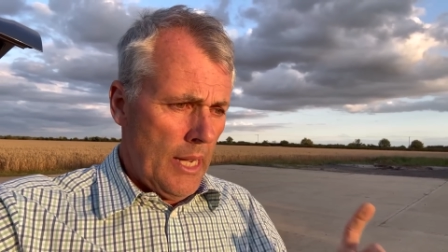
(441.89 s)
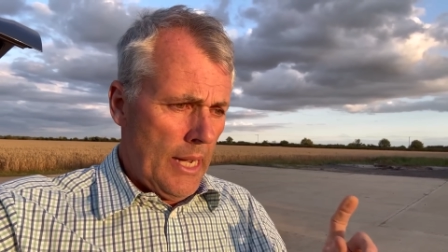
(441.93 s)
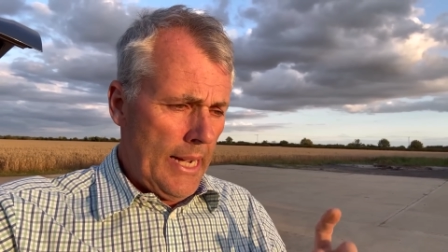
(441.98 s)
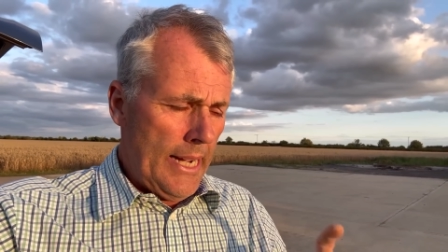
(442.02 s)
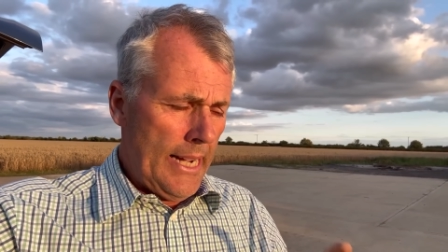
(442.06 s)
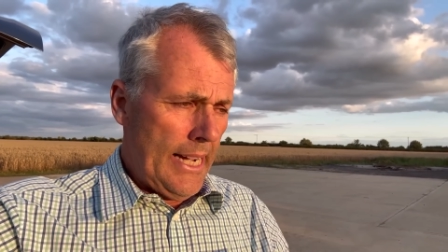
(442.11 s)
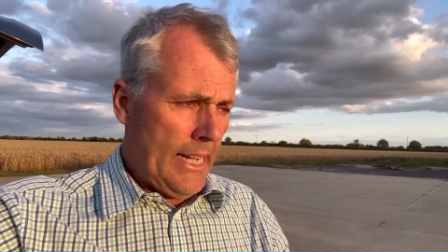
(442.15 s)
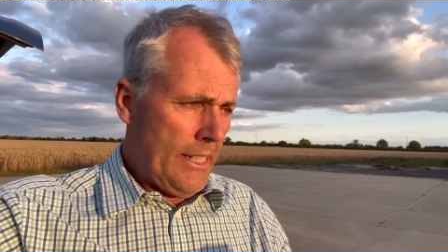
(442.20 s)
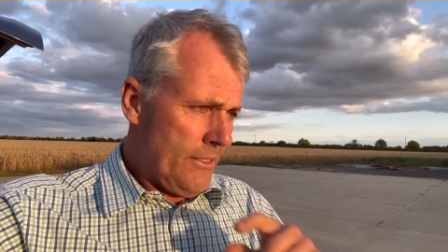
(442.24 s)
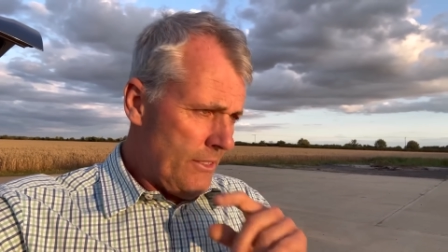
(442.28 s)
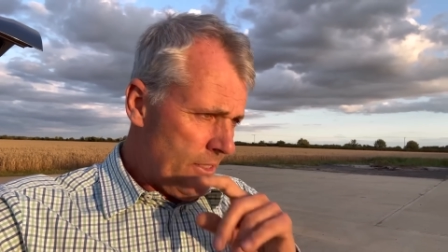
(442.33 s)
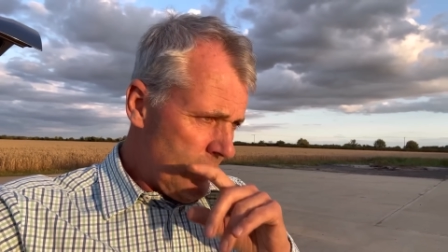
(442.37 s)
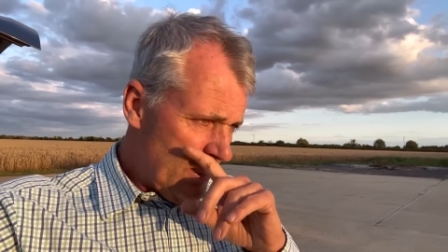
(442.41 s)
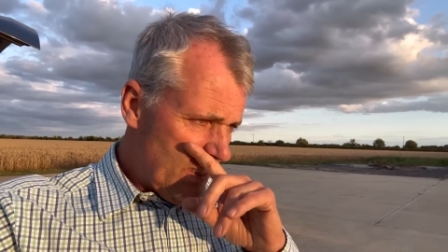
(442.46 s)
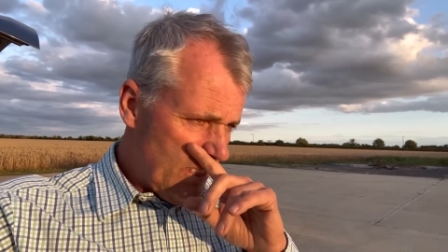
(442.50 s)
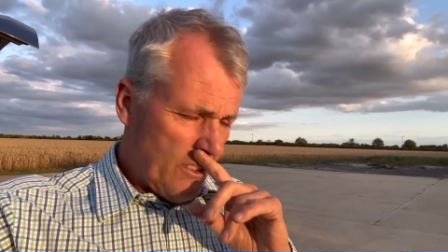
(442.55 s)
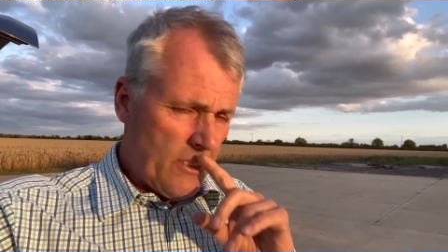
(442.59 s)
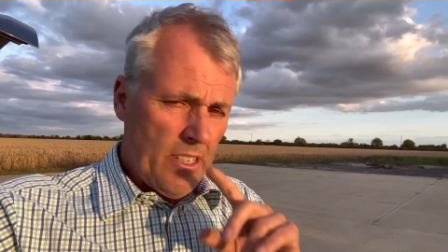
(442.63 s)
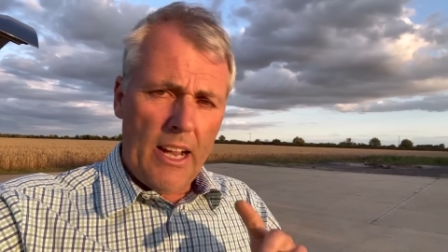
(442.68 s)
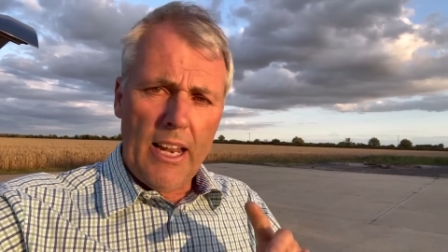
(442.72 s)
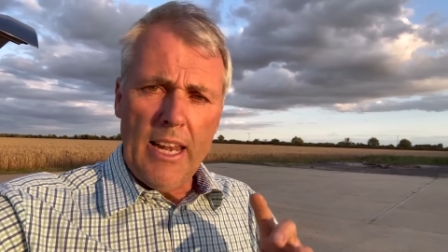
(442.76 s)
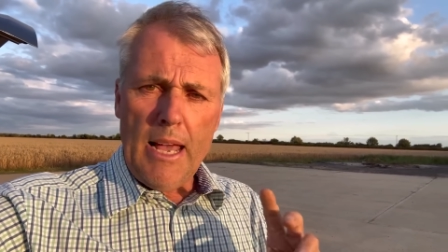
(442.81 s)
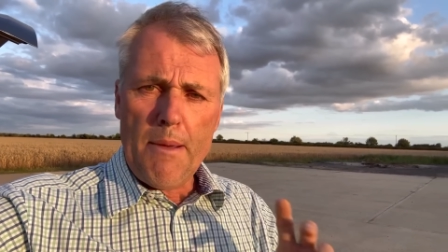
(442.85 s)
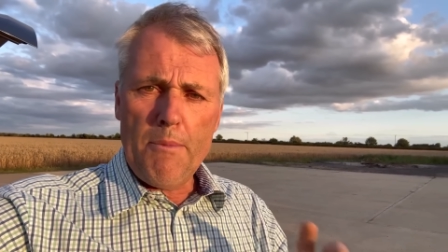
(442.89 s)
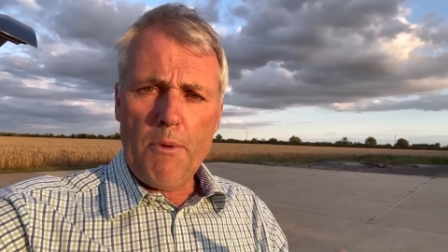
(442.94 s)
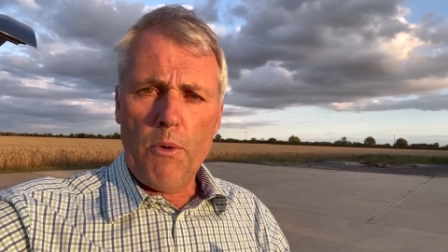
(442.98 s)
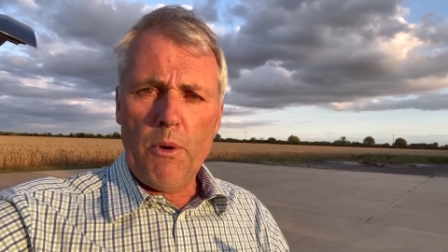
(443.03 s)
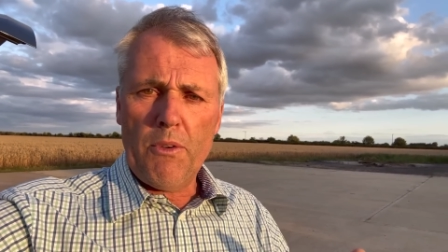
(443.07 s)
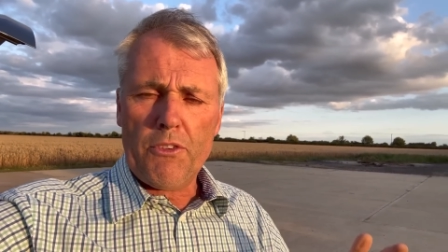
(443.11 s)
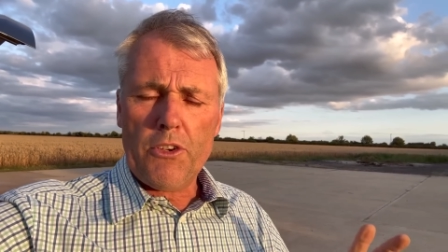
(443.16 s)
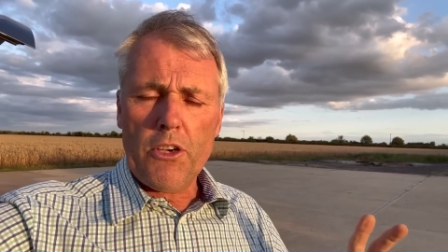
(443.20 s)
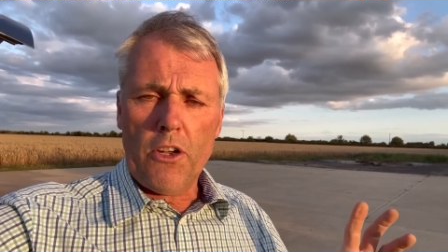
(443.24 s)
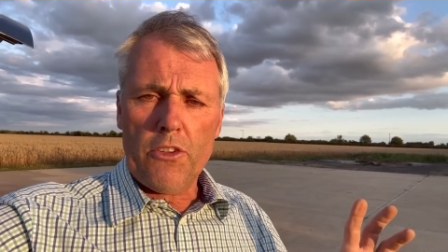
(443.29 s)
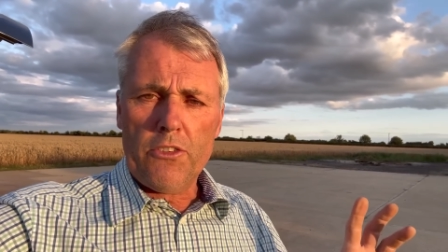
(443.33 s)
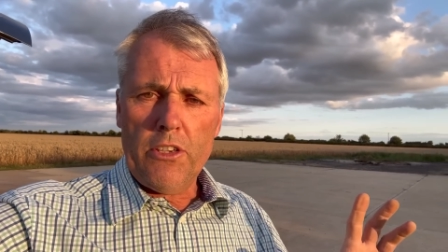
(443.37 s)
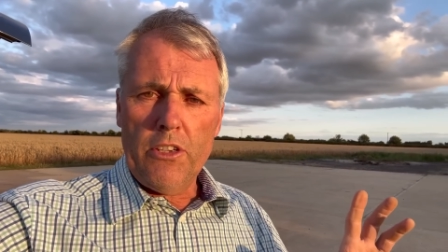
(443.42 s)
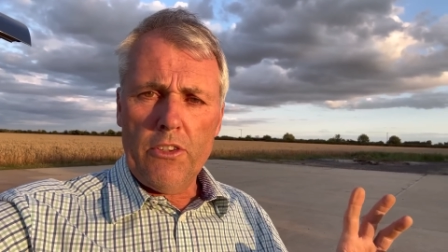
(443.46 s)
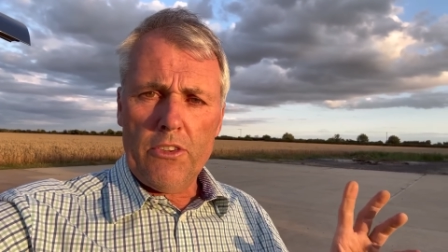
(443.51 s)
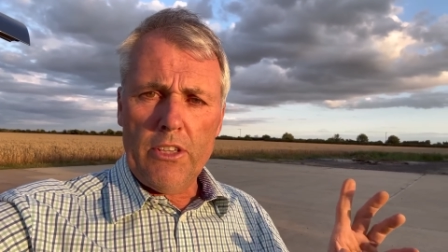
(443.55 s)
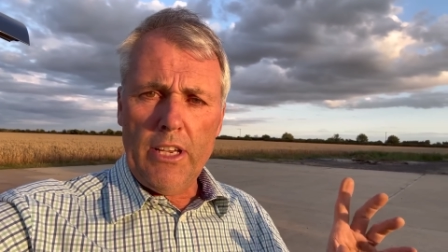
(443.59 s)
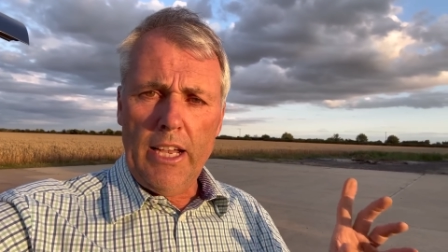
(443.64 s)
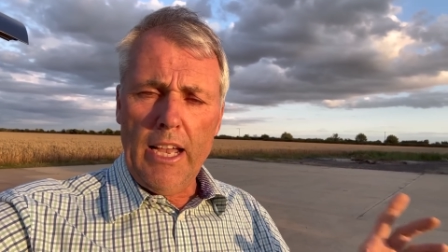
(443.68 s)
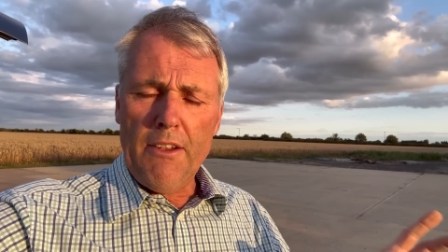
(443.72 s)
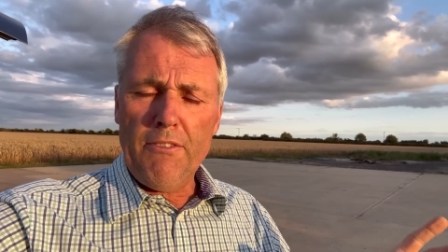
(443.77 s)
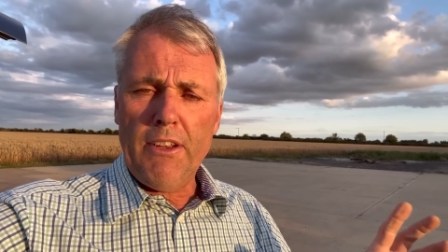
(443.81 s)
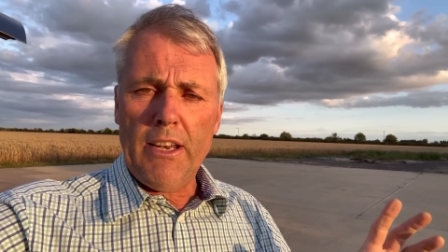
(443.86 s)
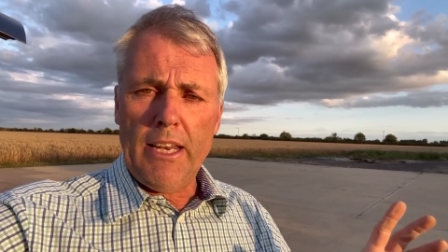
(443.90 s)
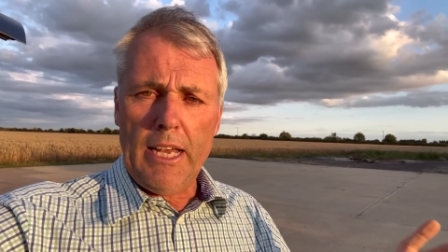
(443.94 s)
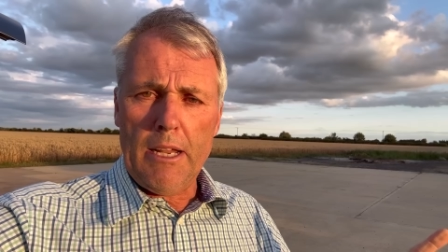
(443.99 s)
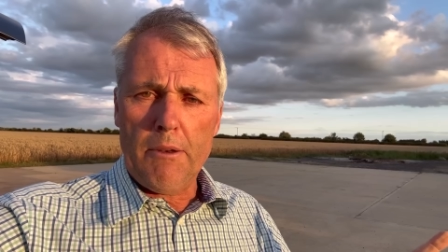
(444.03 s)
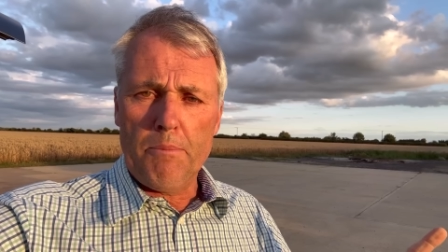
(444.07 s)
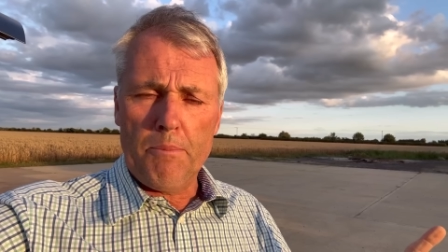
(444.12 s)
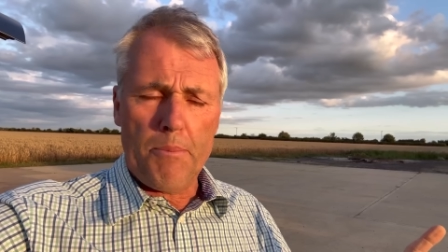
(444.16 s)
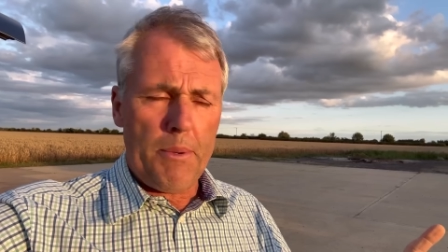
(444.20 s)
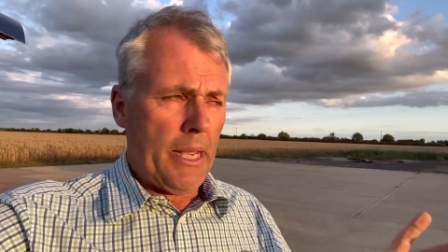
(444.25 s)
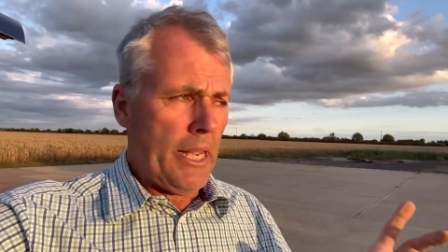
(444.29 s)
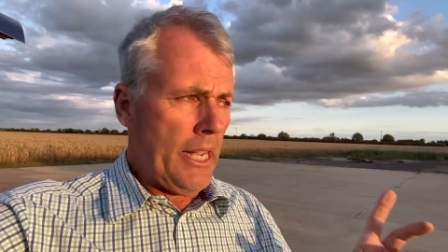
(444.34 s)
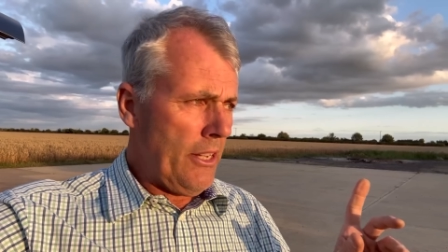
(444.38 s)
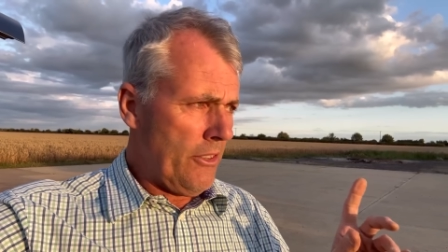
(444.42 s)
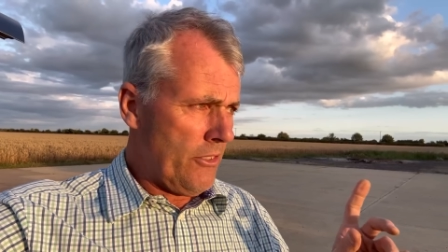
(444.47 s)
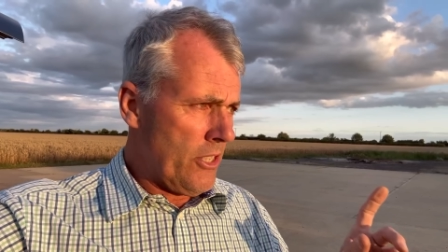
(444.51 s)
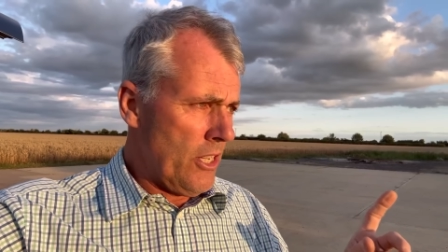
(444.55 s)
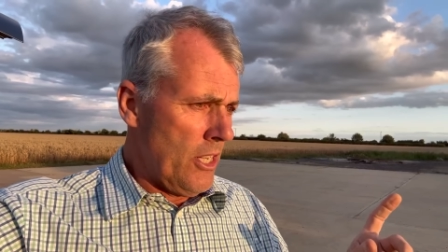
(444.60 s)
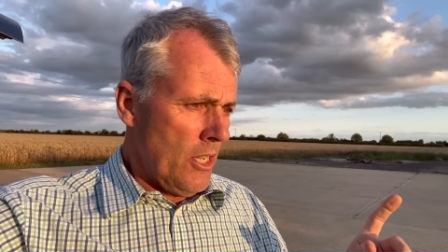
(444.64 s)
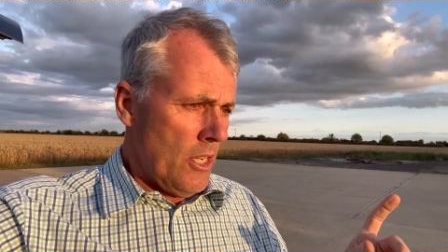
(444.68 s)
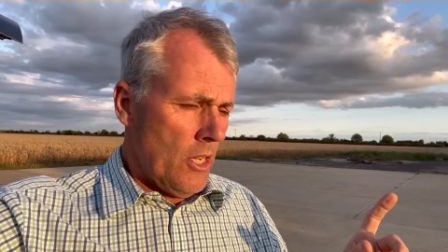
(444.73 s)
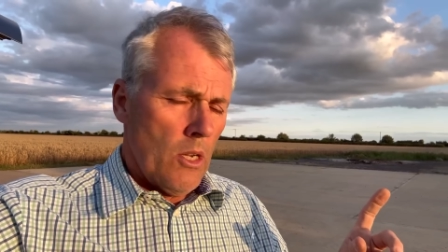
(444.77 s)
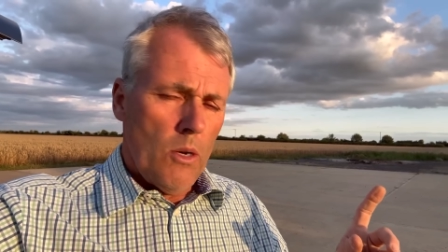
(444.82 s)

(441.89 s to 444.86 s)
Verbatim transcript: And the dilemma we've got is the heavy land beet,